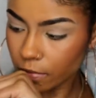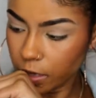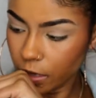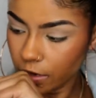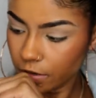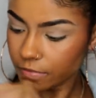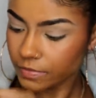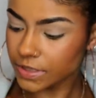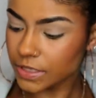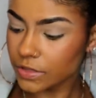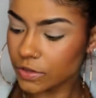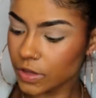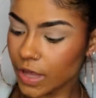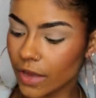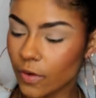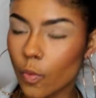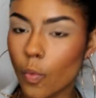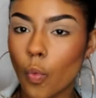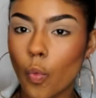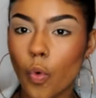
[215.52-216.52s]
These are
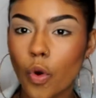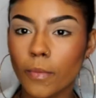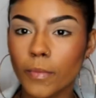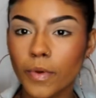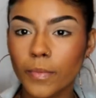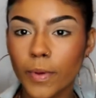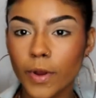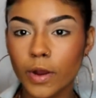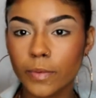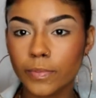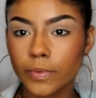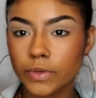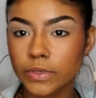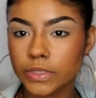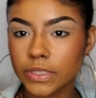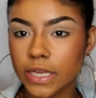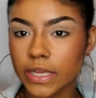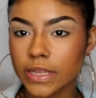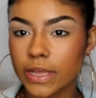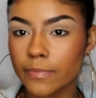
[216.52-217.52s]
like warmer
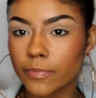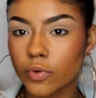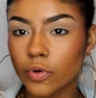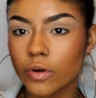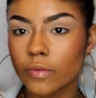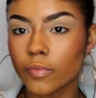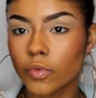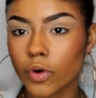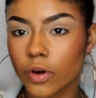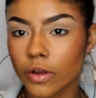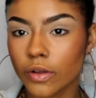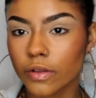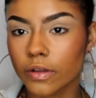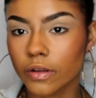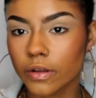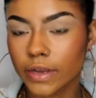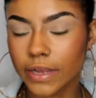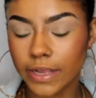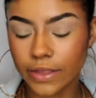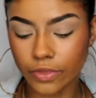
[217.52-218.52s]
purples because they pull more
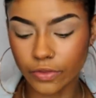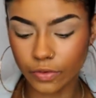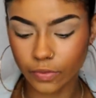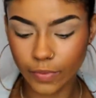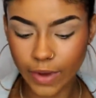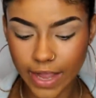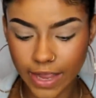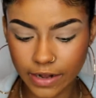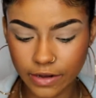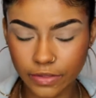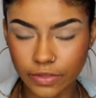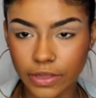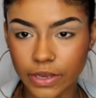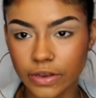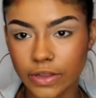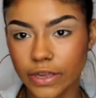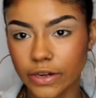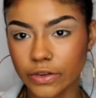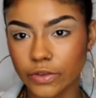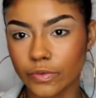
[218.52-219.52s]
in the red
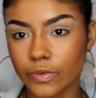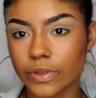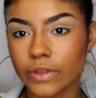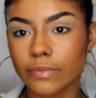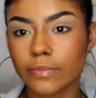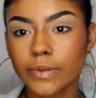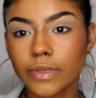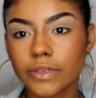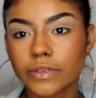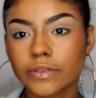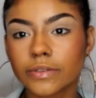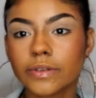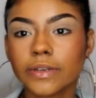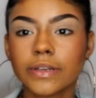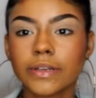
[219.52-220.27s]
than they do in the blue.